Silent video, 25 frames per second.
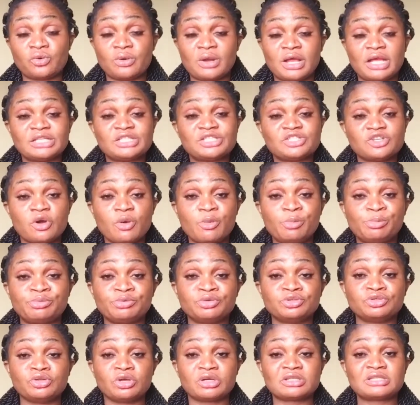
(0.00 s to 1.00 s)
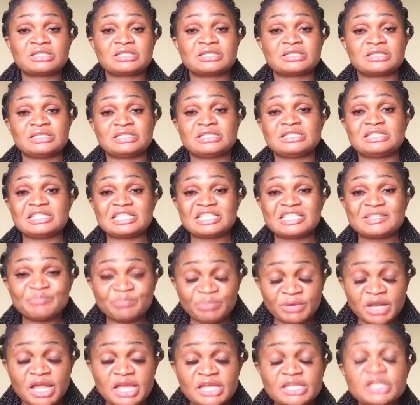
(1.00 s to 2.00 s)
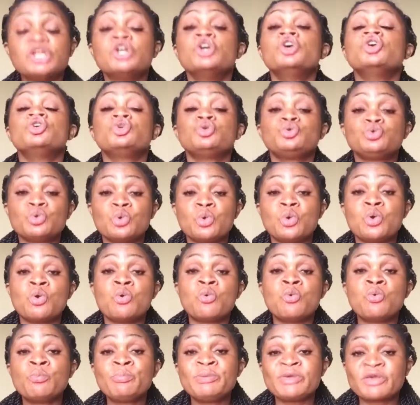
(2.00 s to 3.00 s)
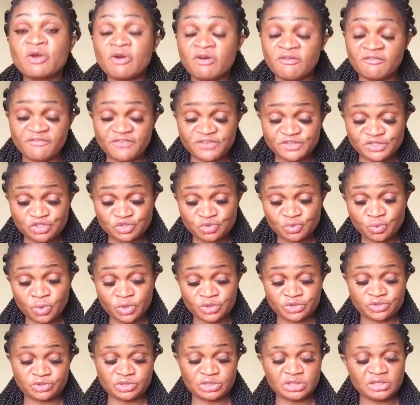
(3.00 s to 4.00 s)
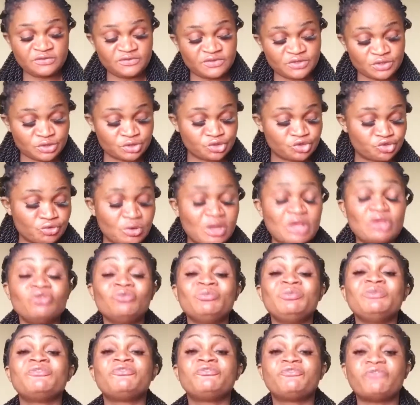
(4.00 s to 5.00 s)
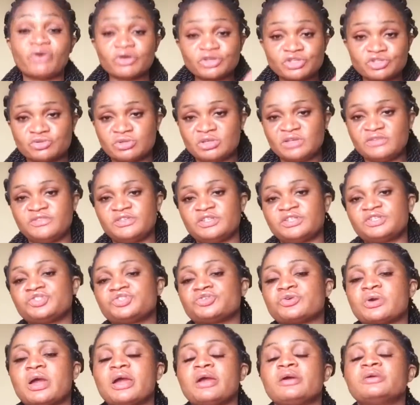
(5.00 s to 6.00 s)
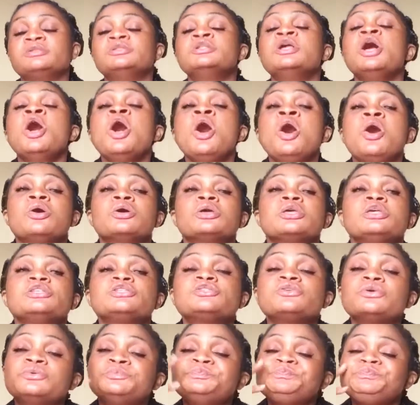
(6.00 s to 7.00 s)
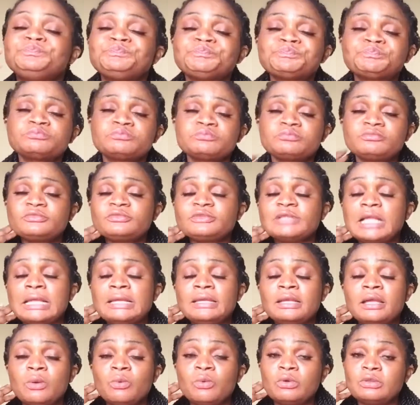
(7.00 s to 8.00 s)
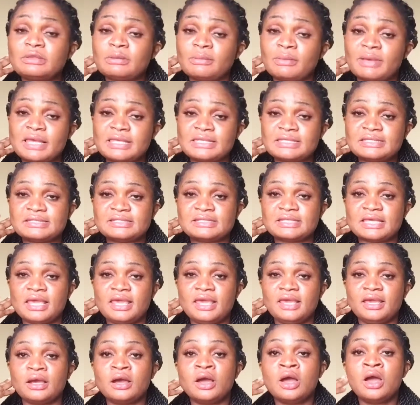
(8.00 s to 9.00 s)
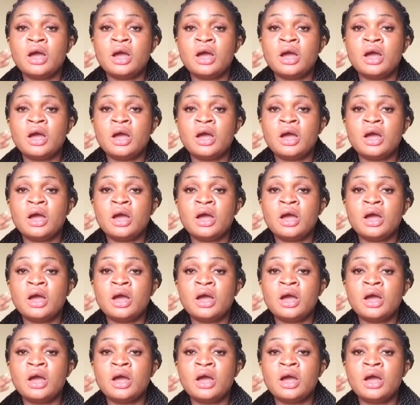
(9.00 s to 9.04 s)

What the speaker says: Rachel products is displayed, you will be convinced to want to give it a try. You'll be forced to give it a trial. Okay, so now what am I saying?